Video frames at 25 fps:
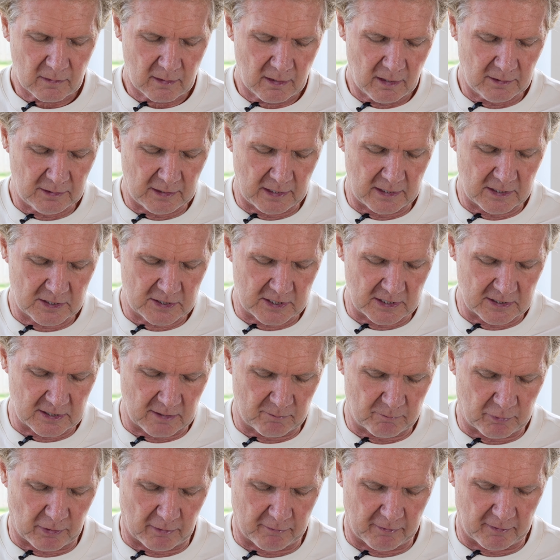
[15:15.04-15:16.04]
And then it says
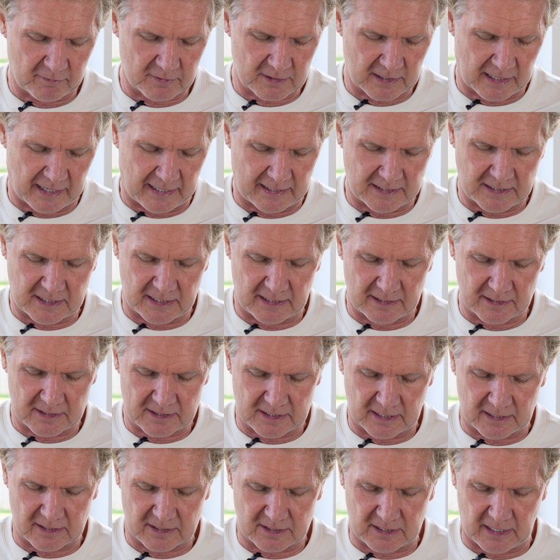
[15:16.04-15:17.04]
in Proverbs eighteen
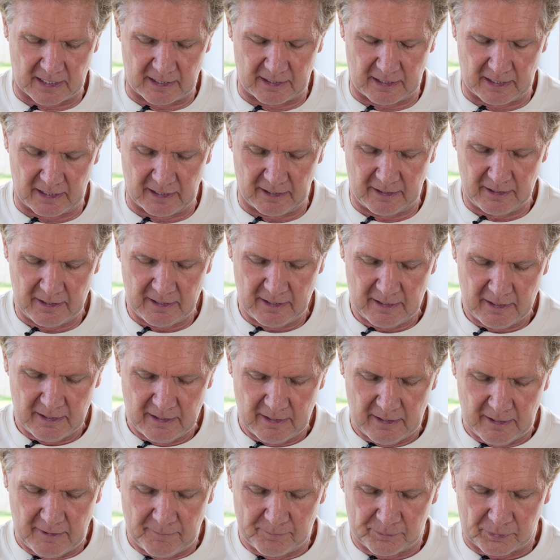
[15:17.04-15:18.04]
sixteen here,
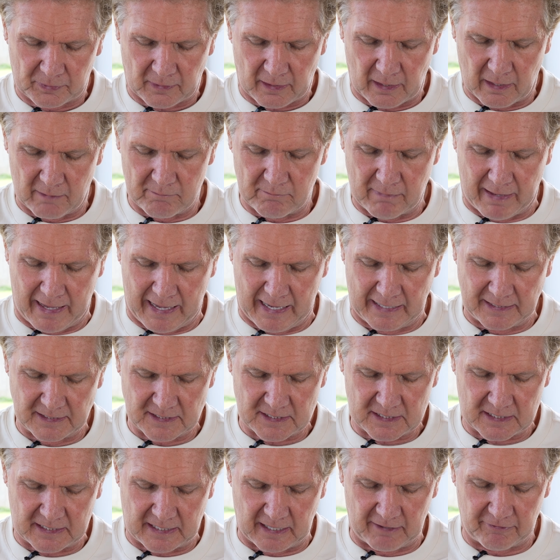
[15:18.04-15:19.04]
a
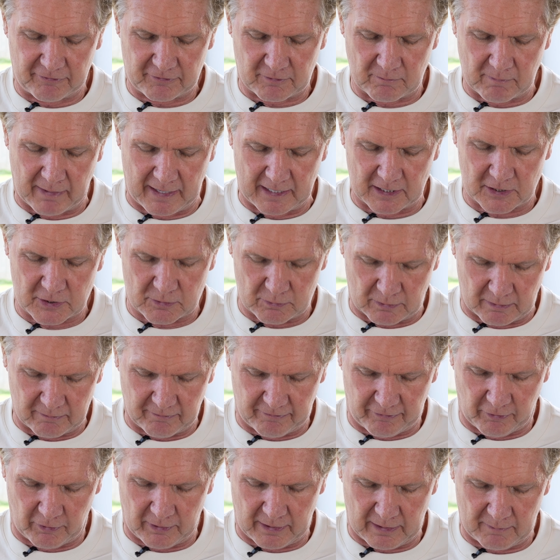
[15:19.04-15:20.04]
man's gift makes room
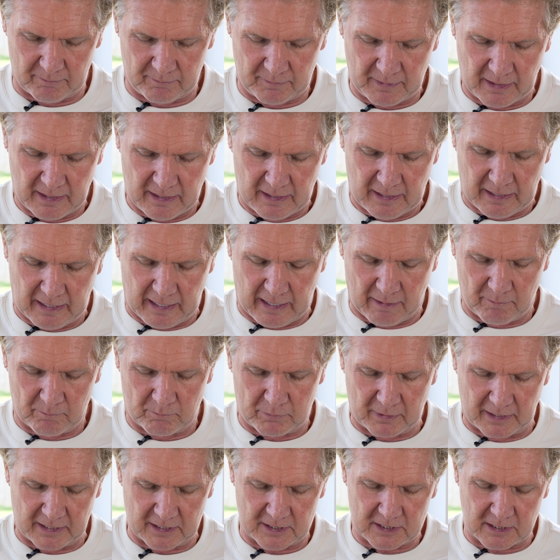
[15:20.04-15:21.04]
for him and
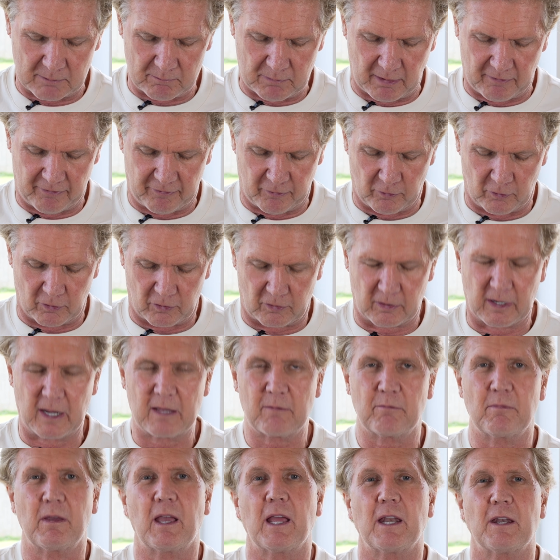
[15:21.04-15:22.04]
brings him before
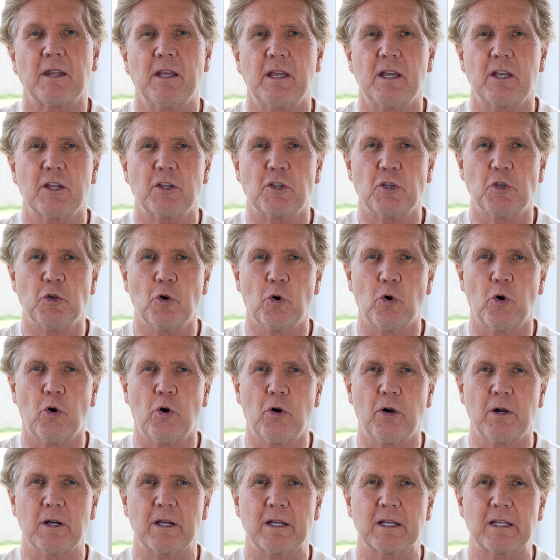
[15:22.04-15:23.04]
great men.
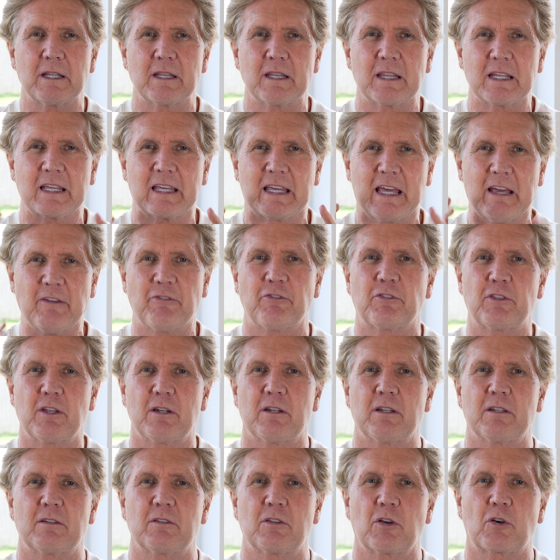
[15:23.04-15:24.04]
Your, the gift,
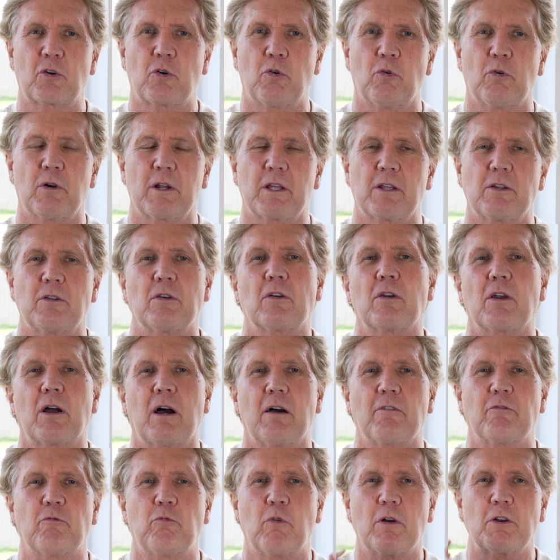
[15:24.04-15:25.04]
that, the calling in your
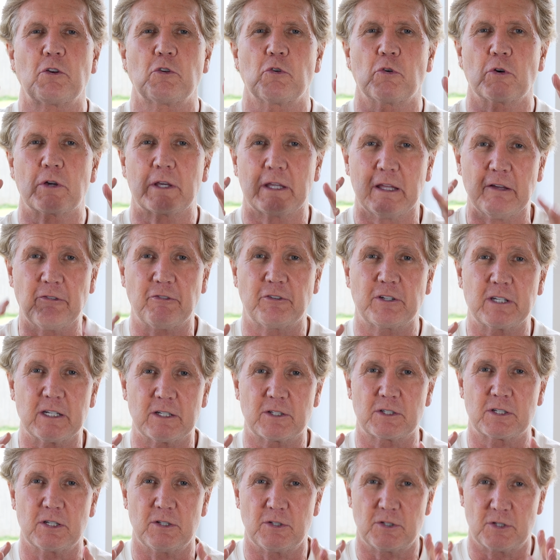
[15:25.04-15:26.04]
life, what you're
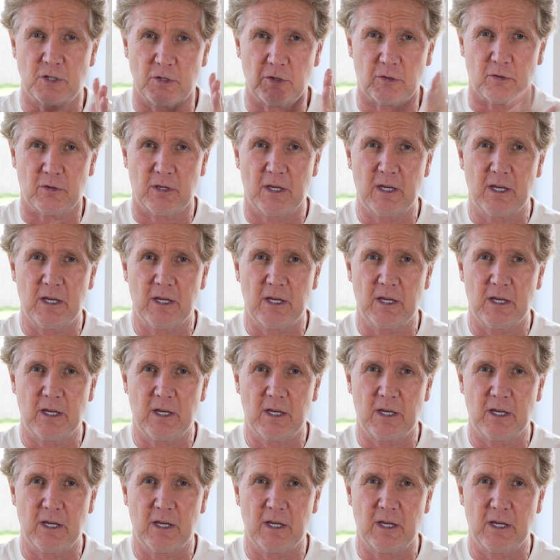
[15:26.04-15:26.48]
gifted to do,